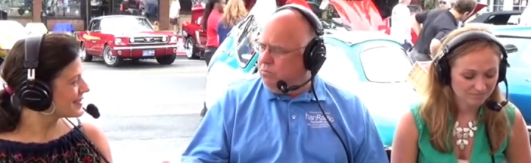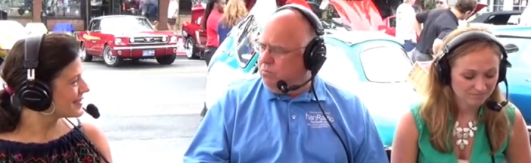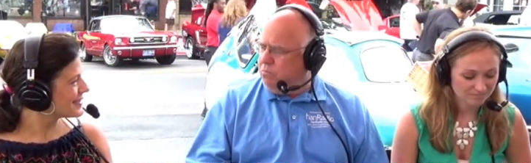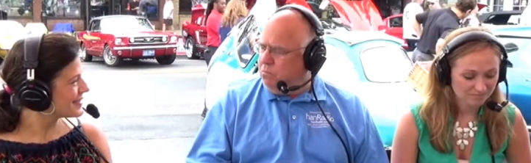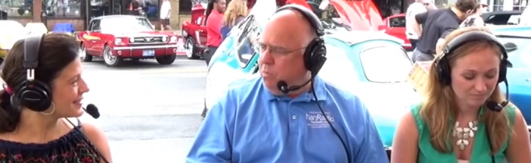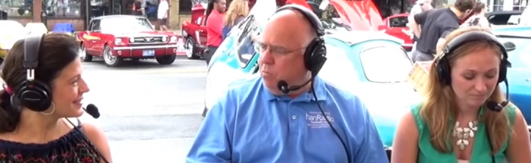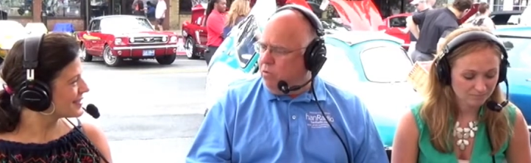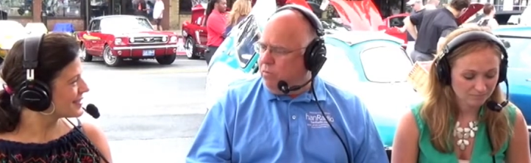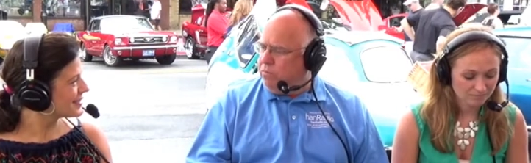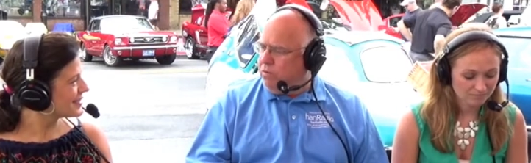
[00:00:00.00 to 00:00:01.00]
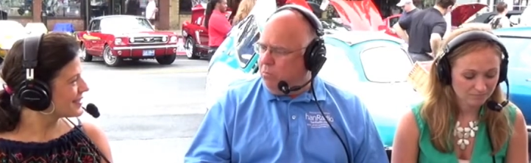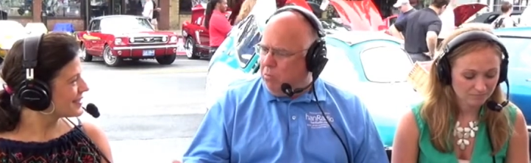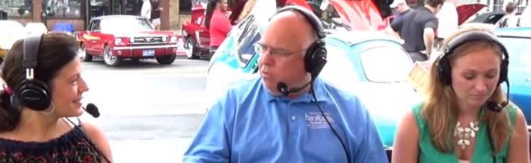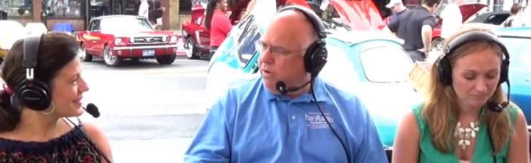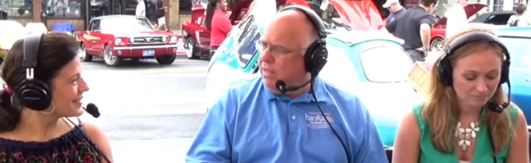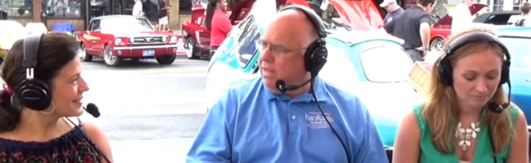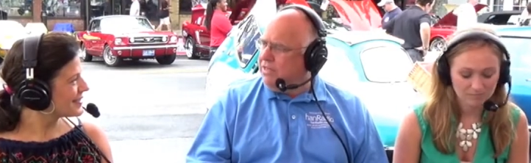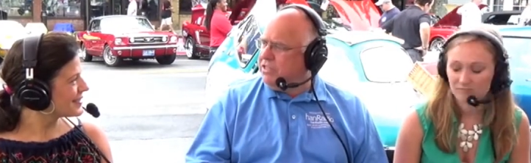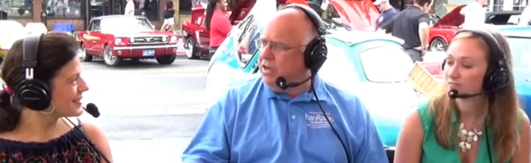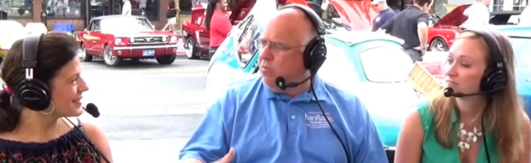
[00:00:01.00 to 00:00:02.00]
Speaker 1: memor- memorialize
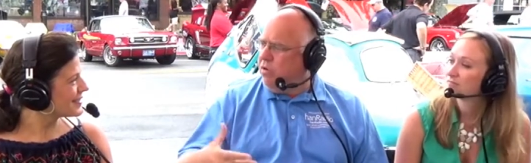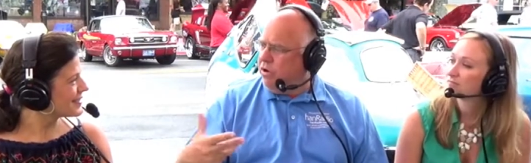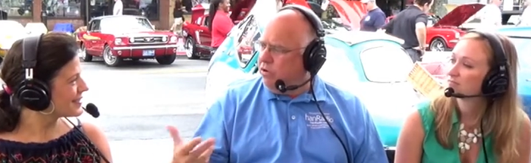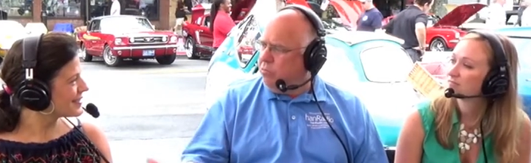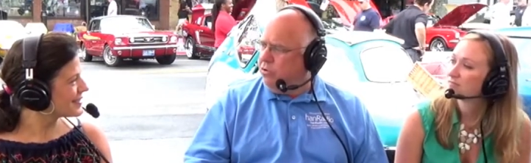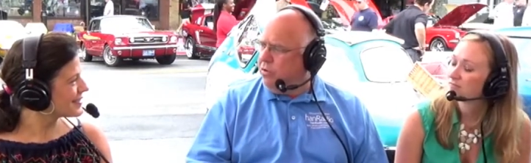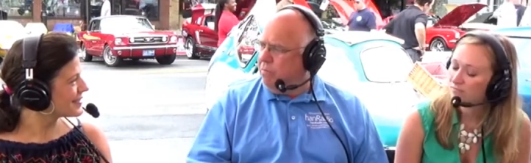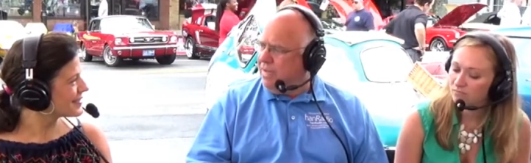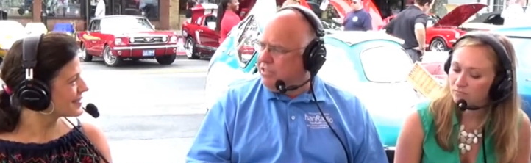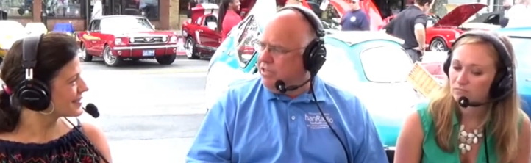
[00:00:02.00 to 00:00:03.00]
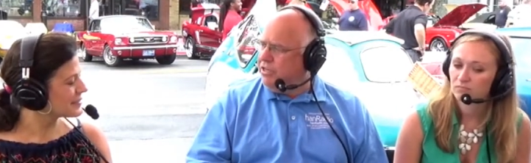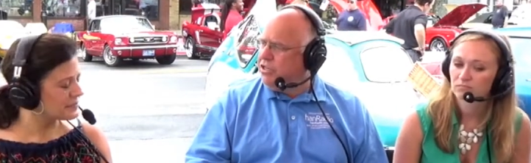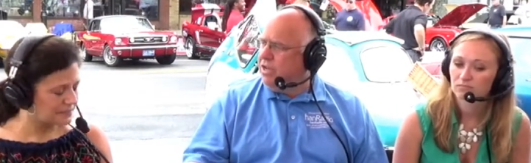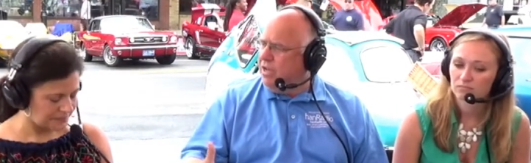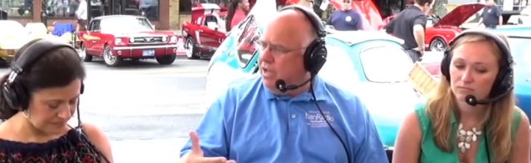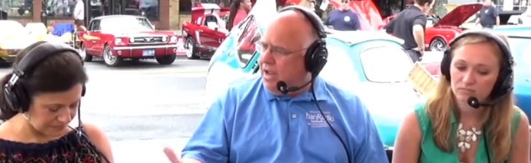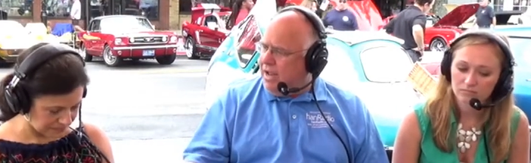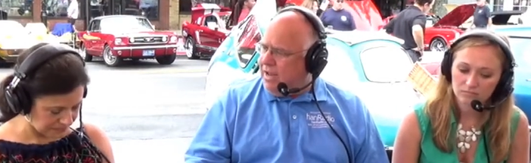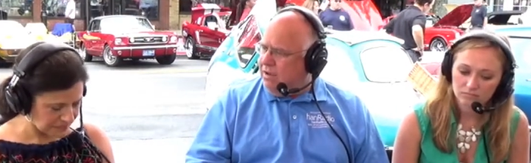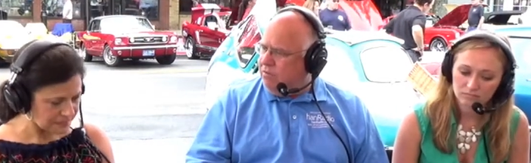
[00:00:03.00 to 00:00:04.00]
someone or put a message,
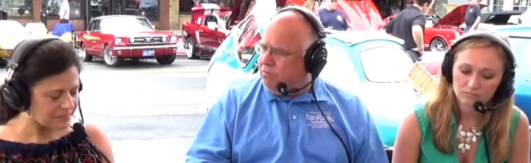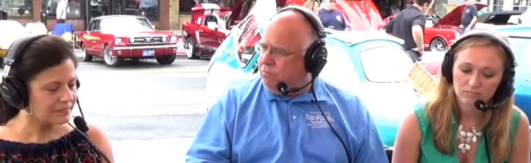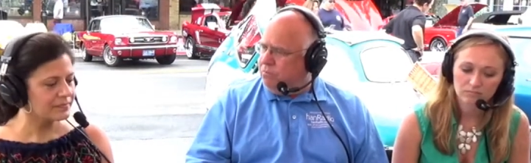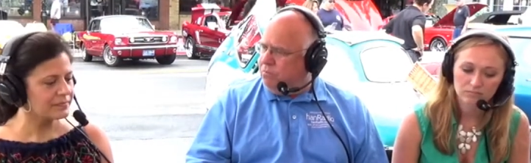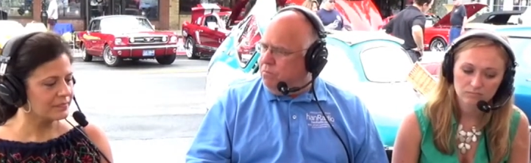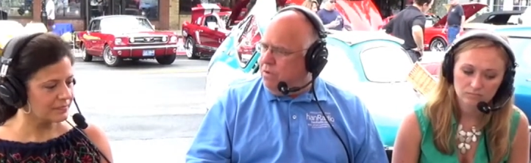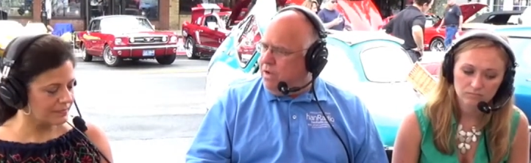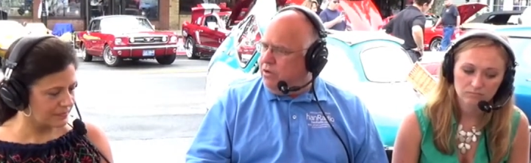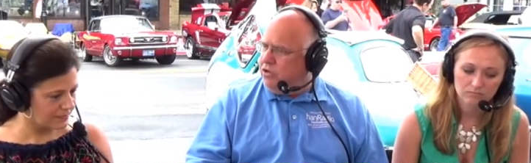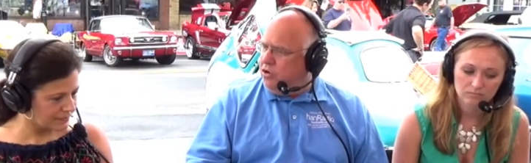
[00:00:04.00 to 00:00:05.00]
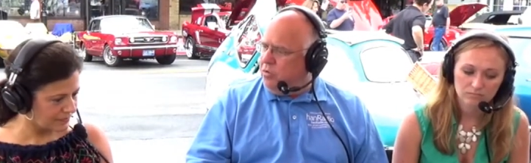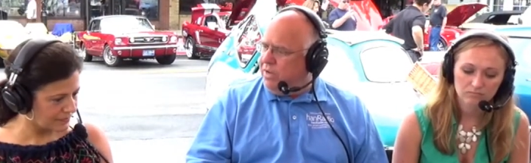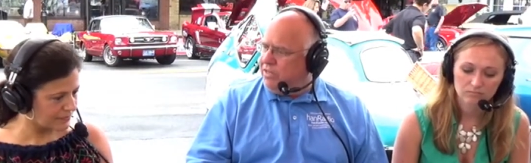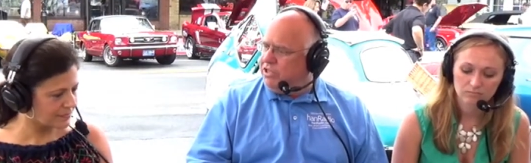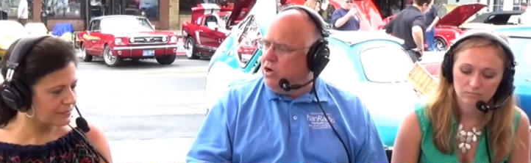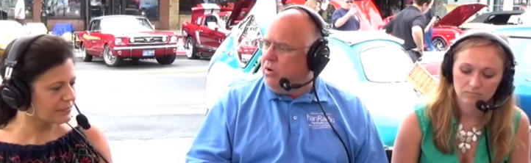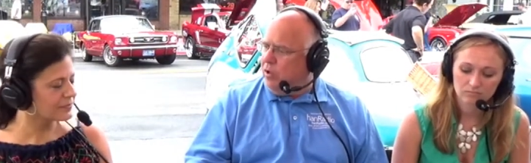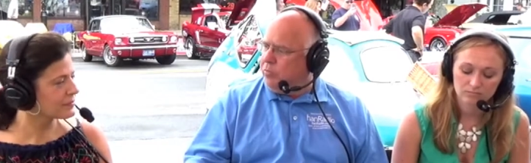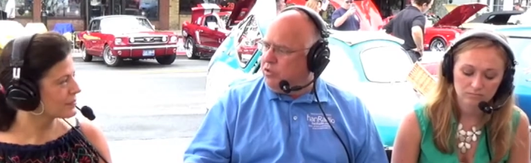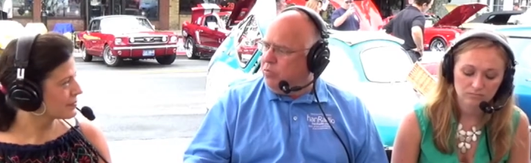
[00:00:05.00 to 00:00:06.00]
and in doing so,
Speaker 2: help
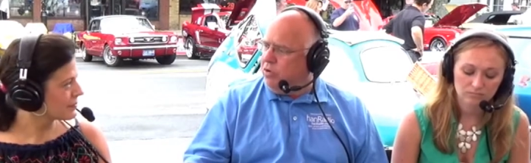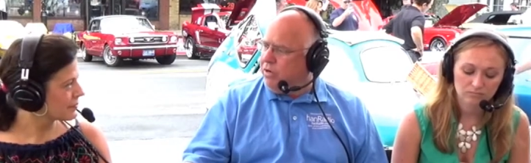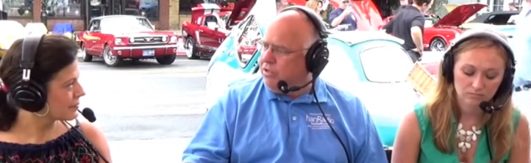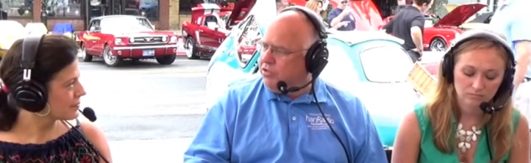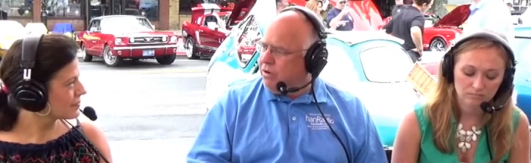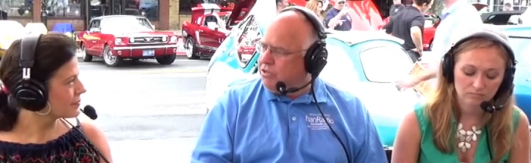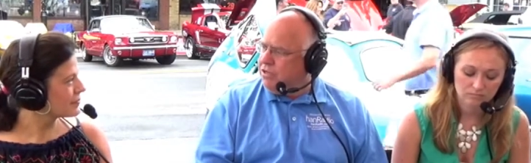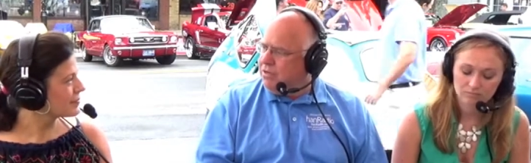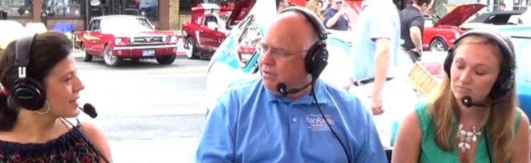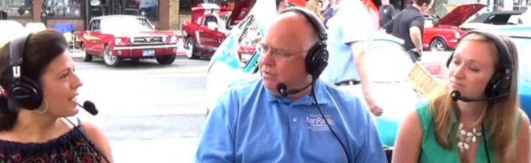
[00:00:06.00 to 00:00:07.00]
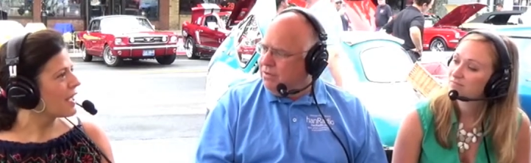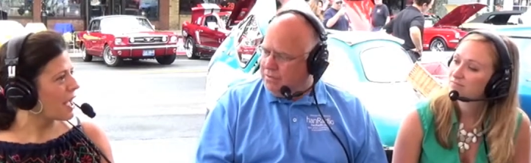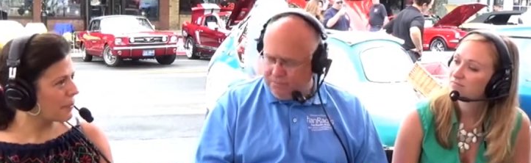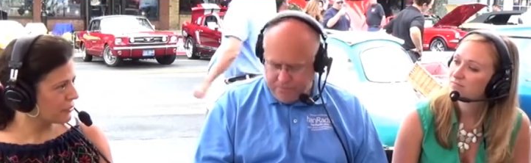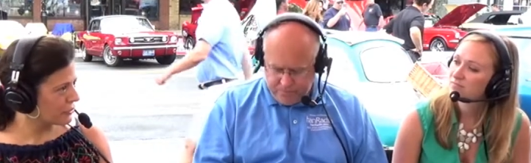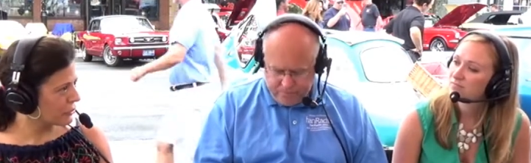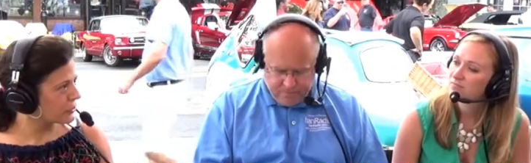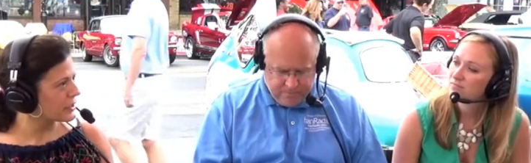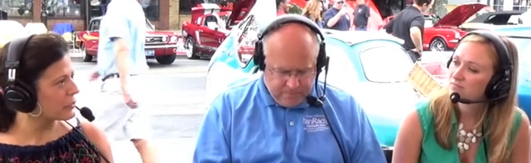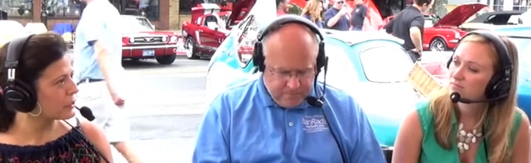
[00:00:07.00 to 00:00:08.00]
support construction. Absolutely, it
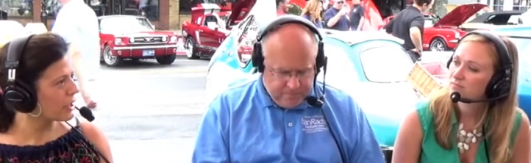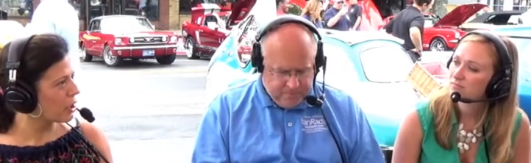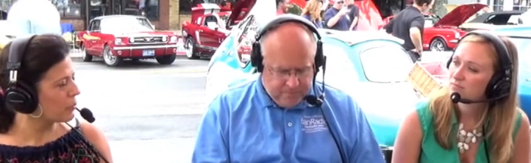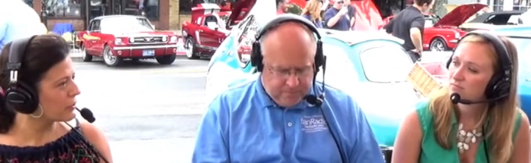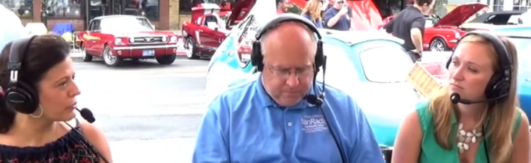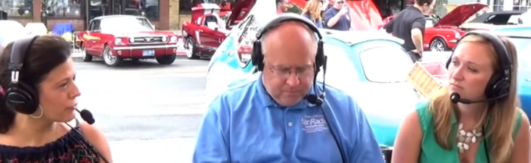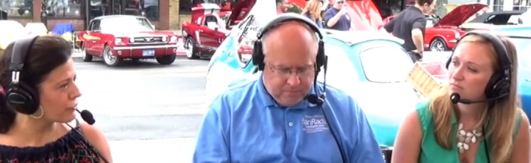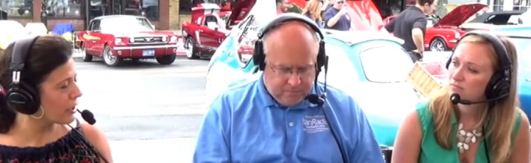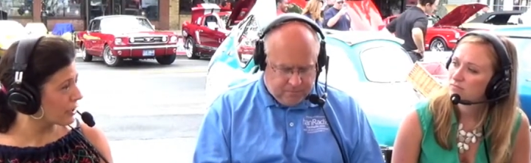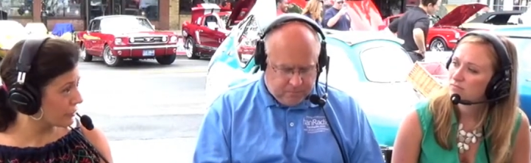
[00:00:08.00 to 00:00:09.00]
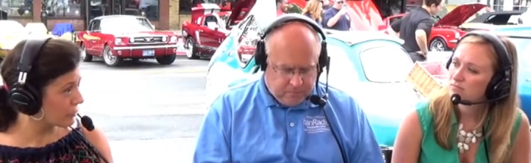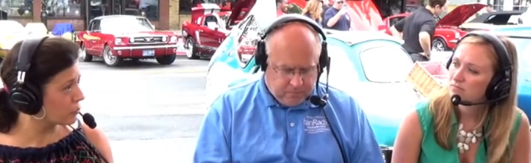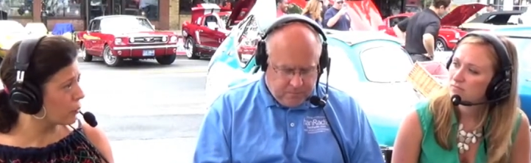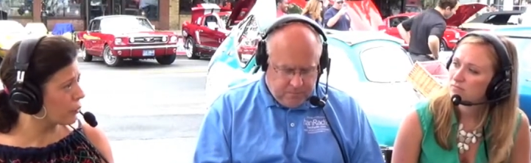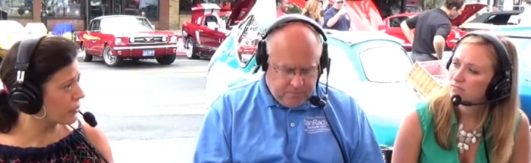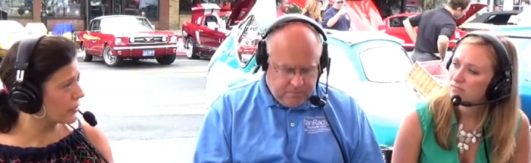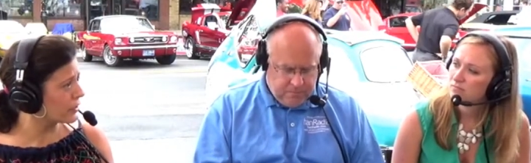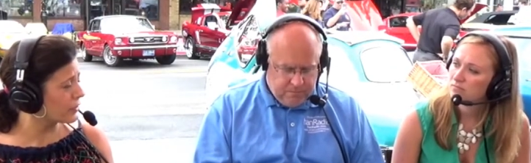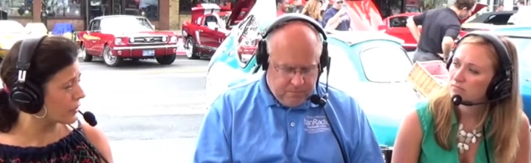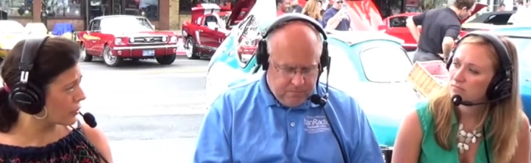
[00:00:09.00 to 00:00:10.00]
will help const- uh, support the, the
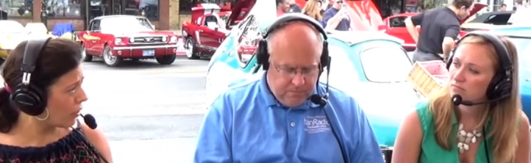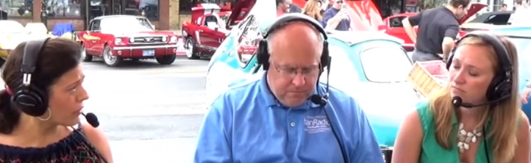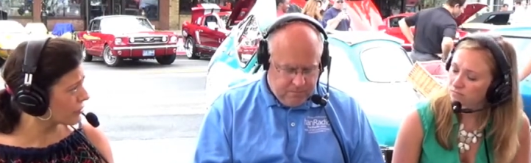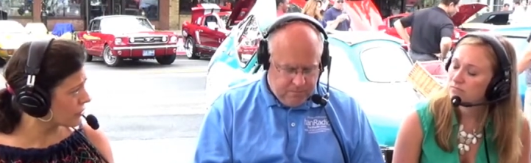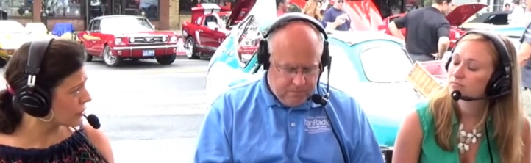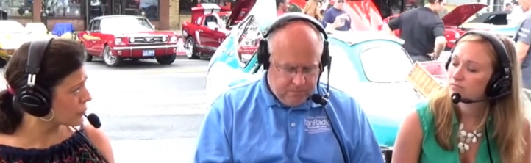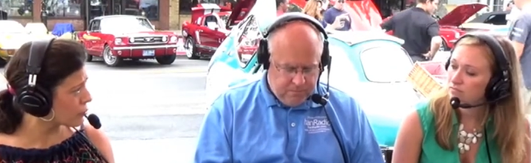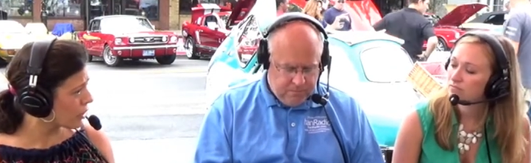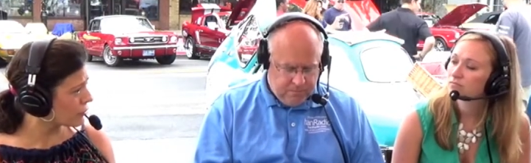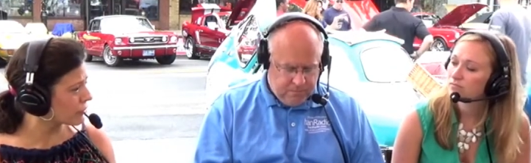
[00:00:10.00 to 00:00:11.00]
cost of the project in